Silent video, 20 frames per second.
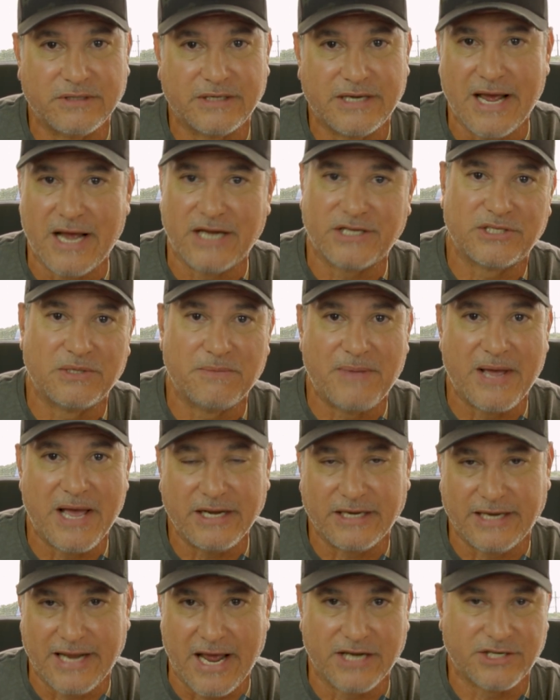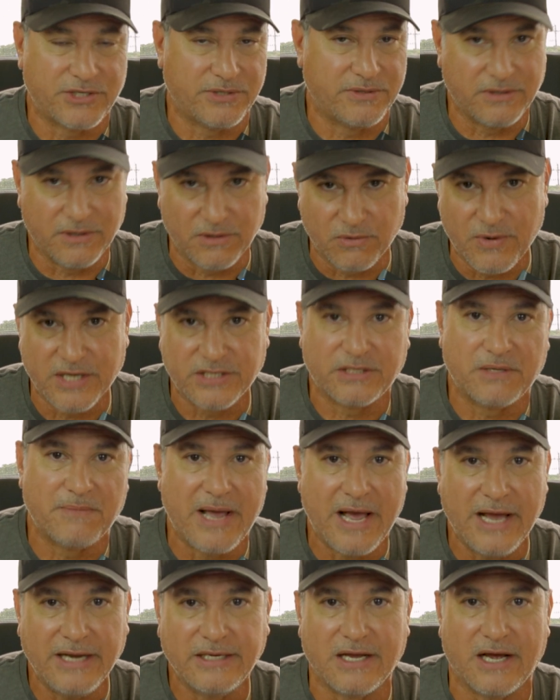catch the bad catch and arrest the
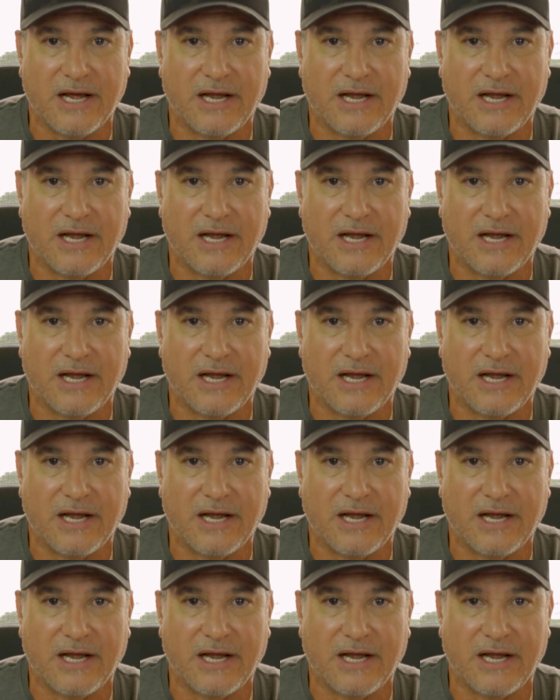bad